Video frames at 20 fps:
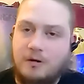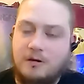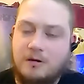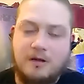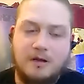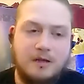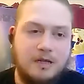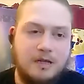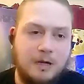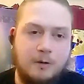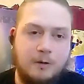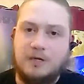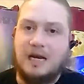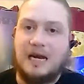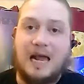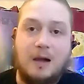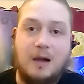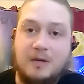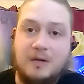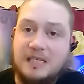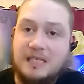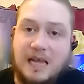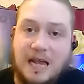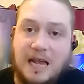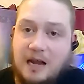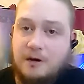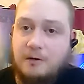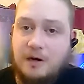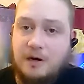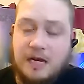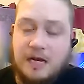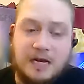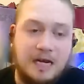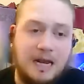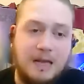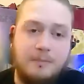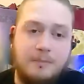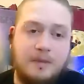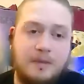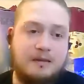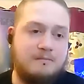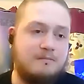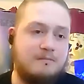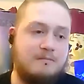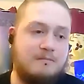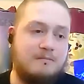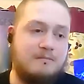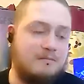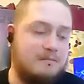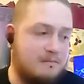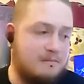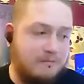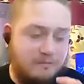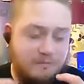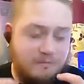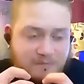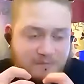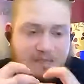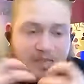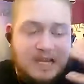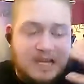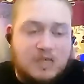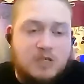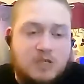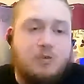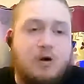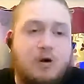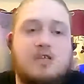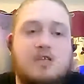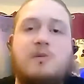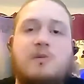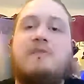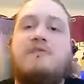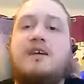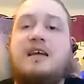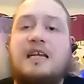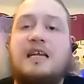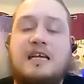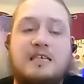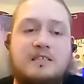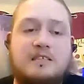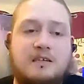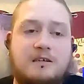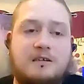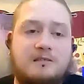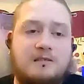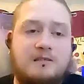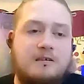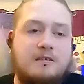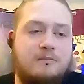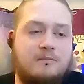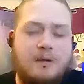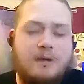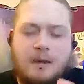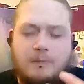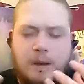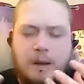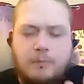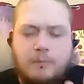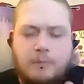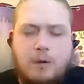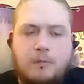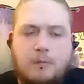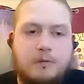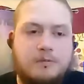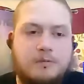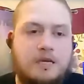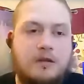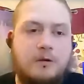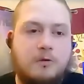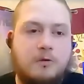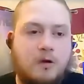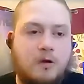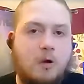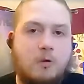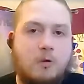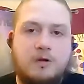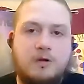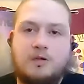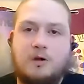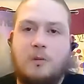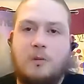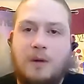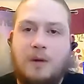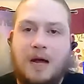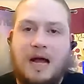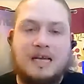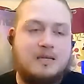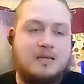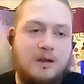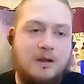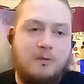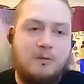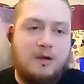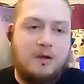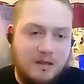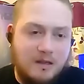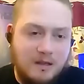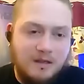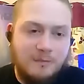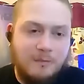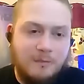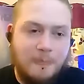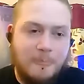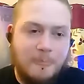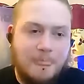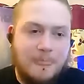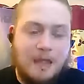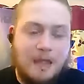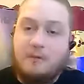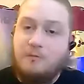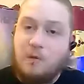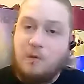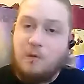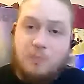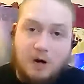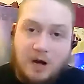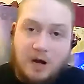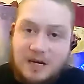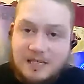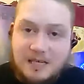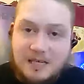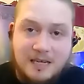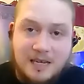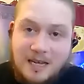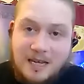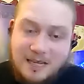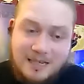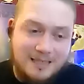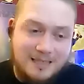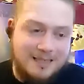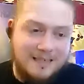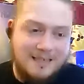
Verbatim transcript: And he would allow me to get angry. He'd let me express my feelings and, and my, my problems. And he would always come back to me with have you prayed today?